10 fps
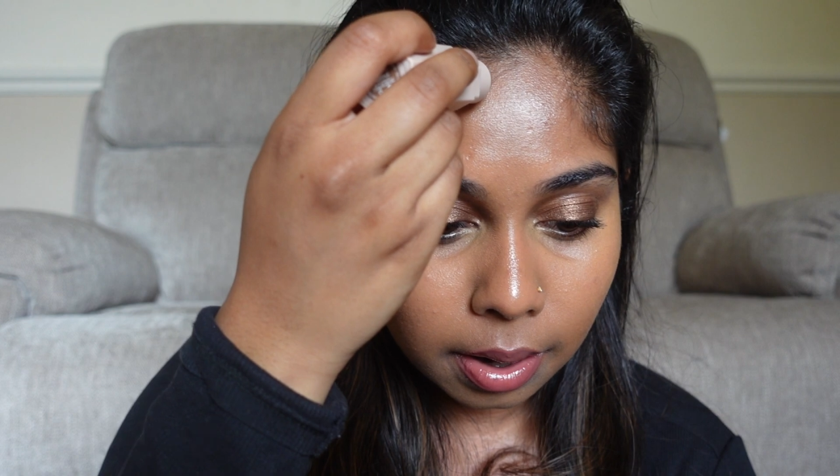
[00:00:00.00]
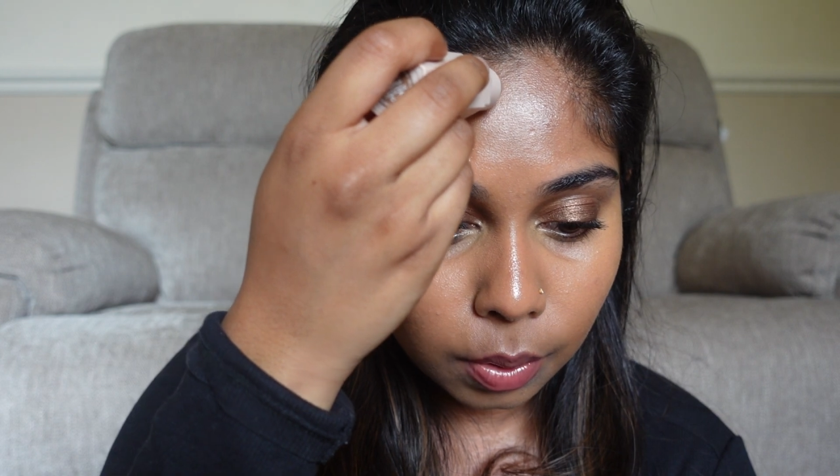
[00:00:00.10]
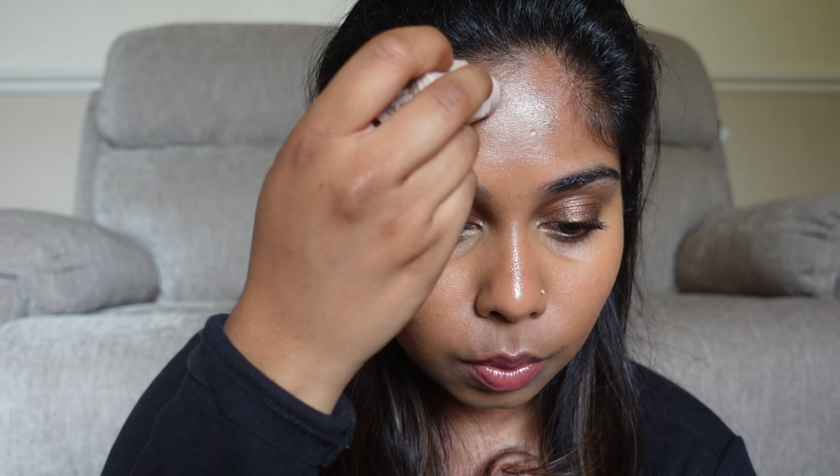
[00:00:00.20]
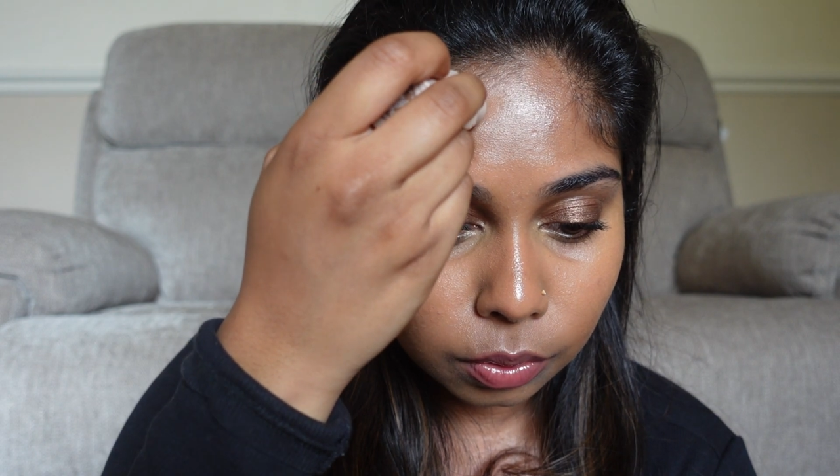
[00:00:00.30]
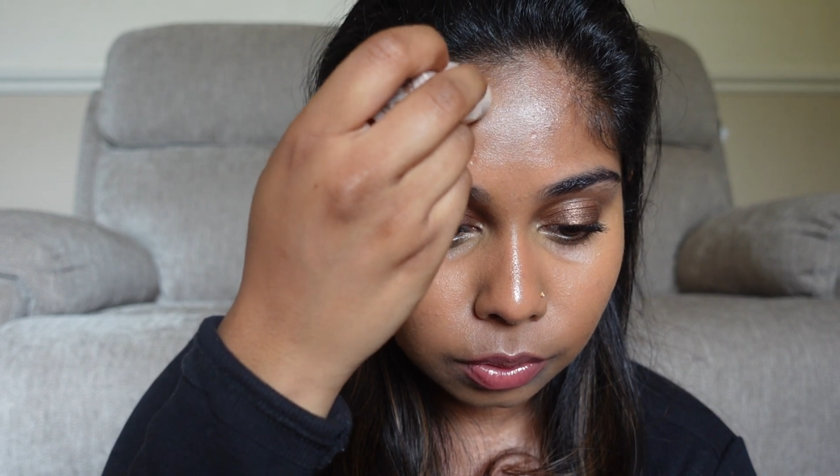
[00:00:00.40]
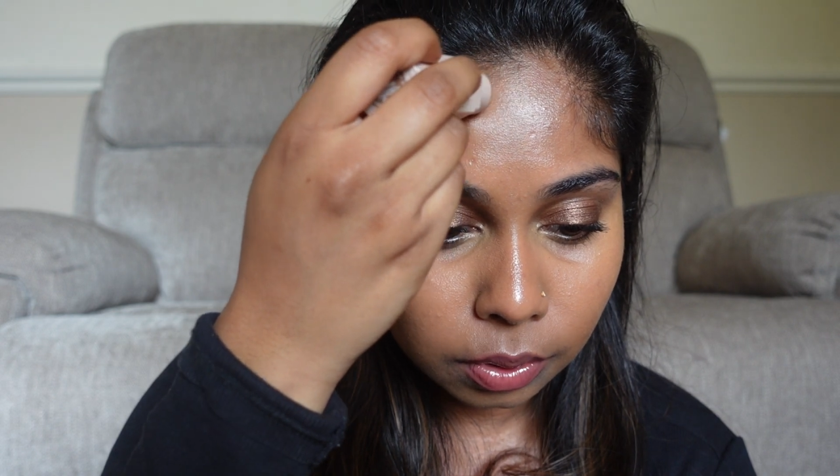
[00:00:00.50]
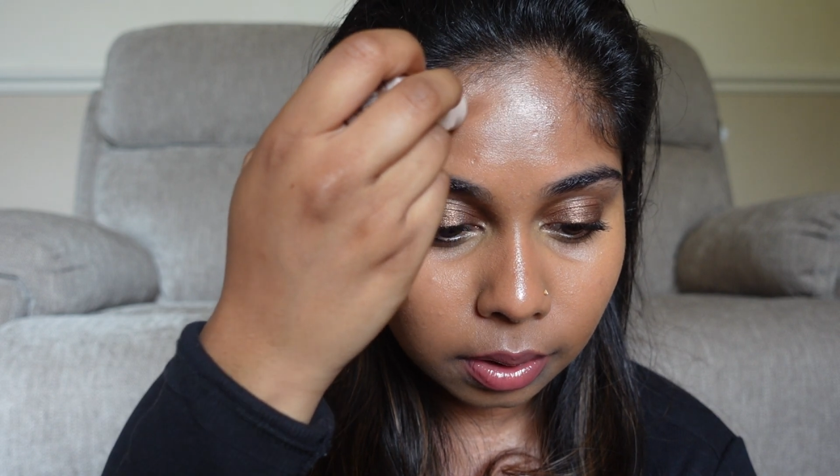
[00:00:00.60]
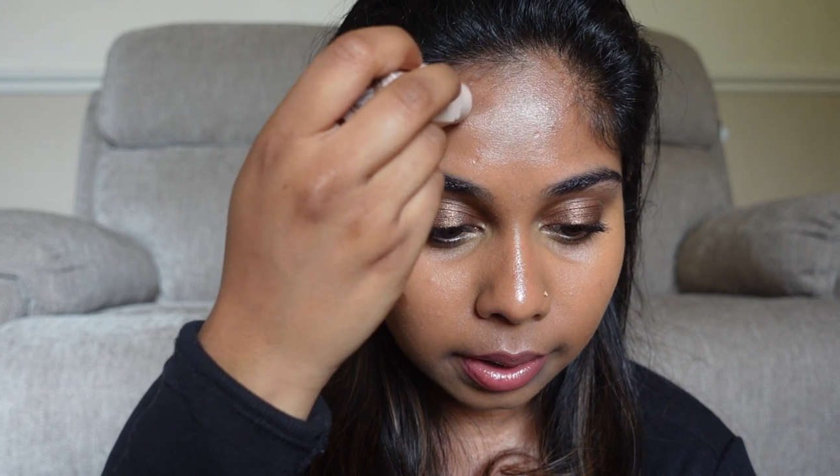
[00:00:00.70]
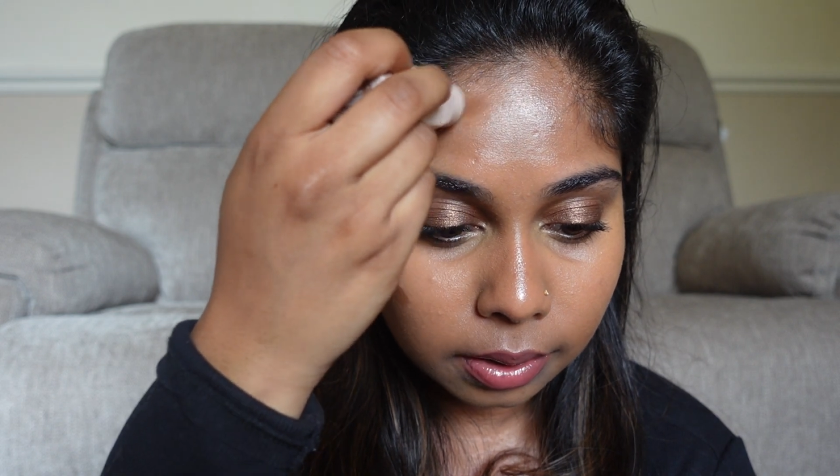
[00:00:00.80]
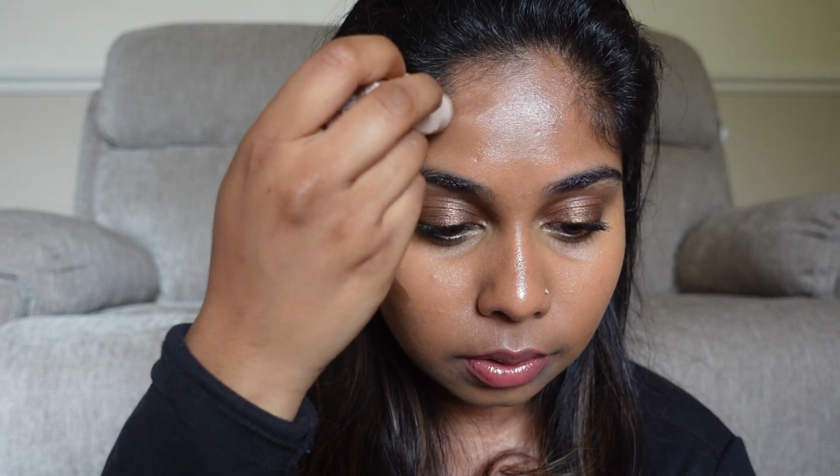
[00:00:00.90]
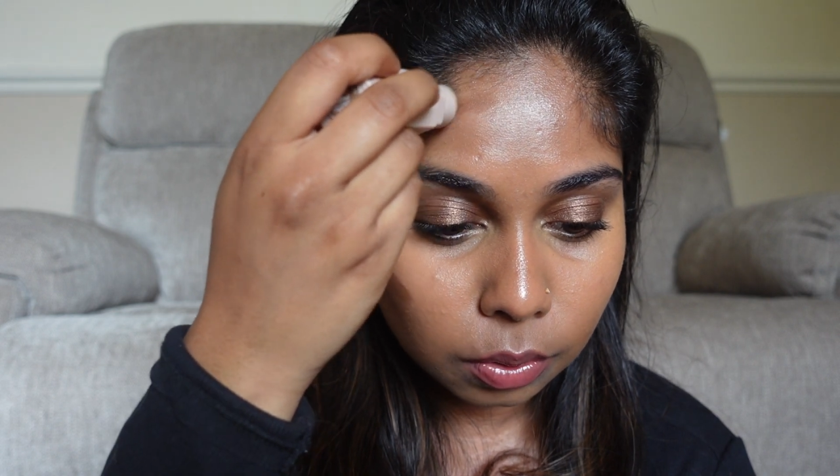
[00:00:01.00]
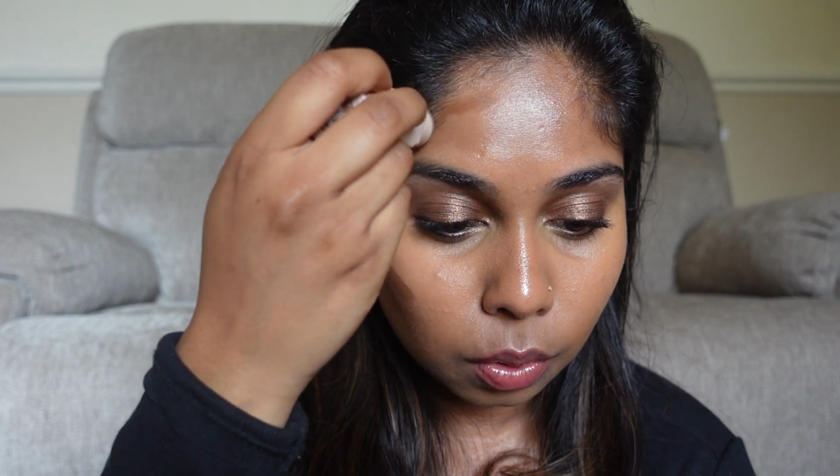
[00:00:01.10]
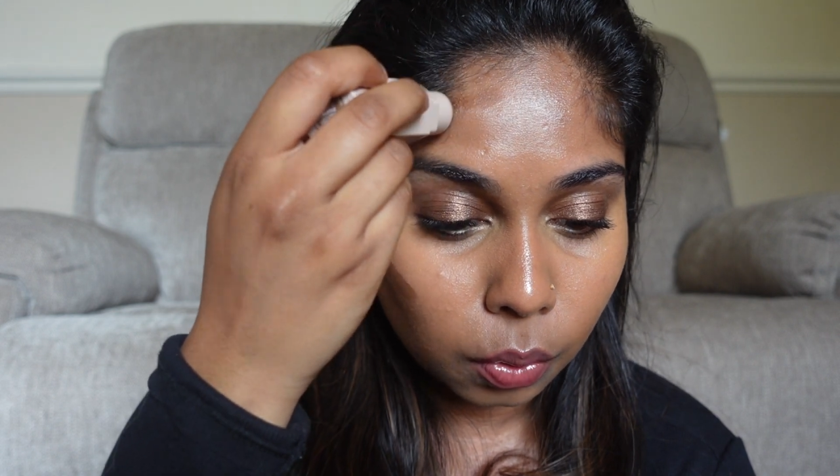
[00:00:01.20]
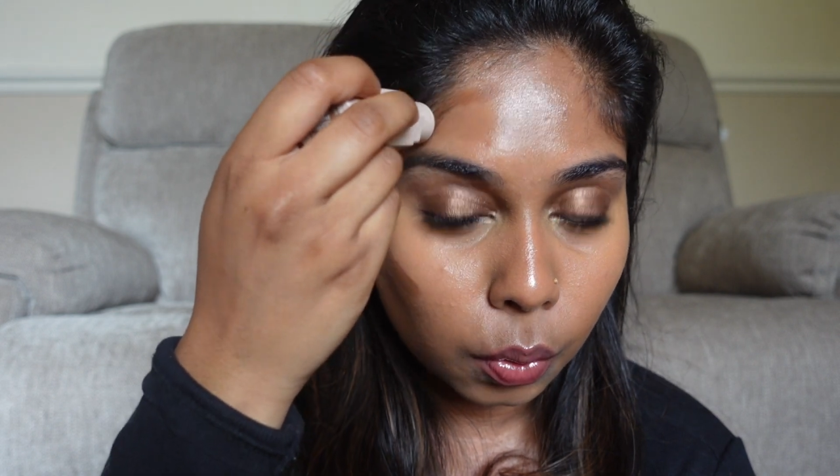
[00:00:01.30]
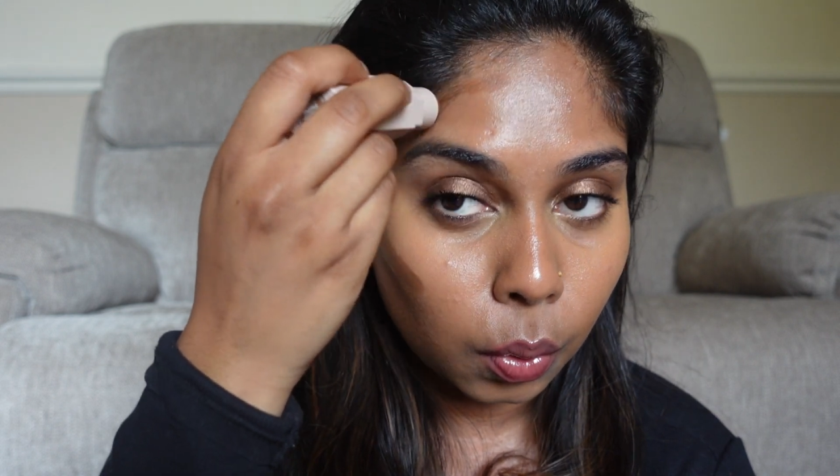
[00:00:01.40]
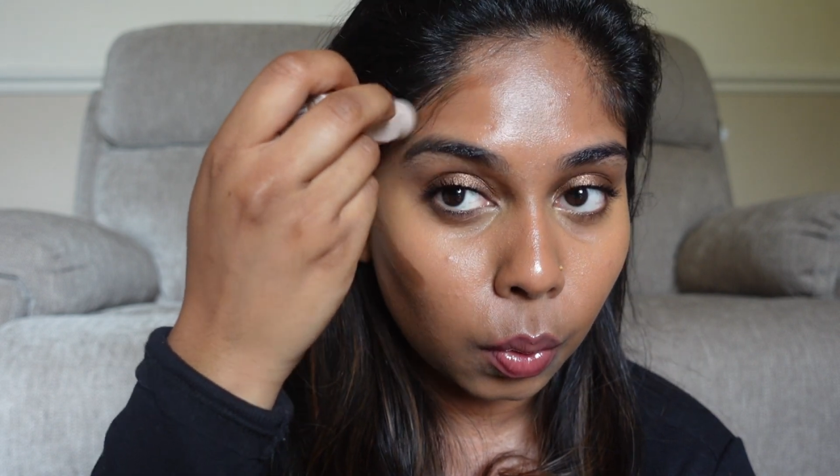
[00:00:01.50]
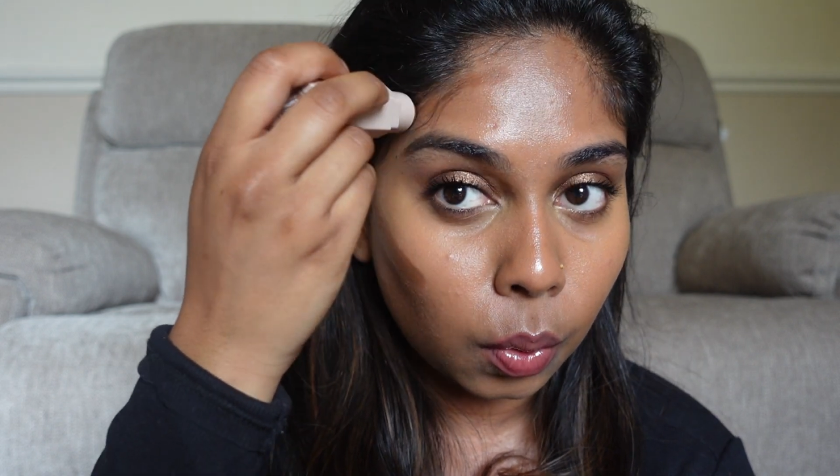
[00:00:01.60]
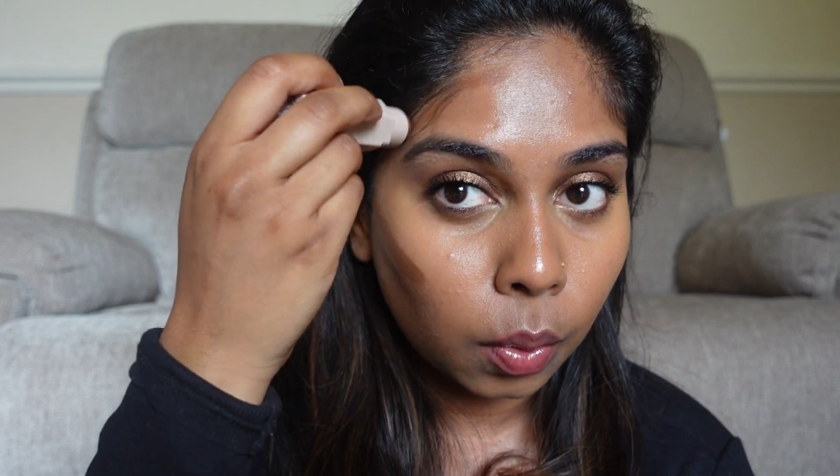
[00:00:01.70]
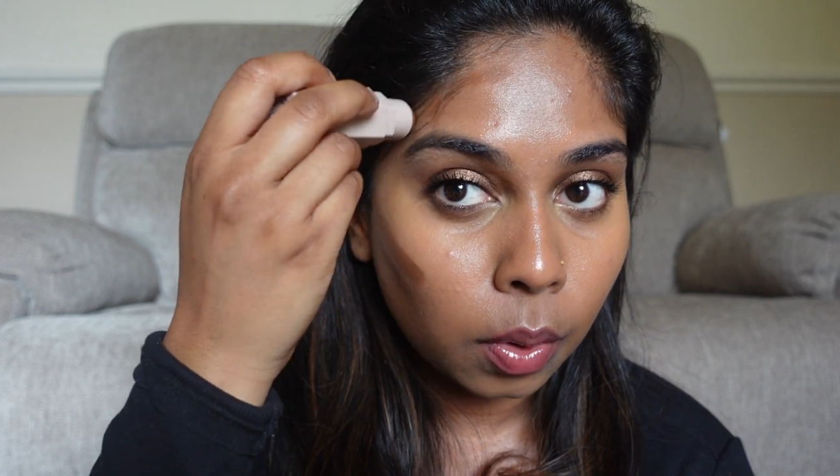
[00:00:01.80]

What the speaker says: I also like to contour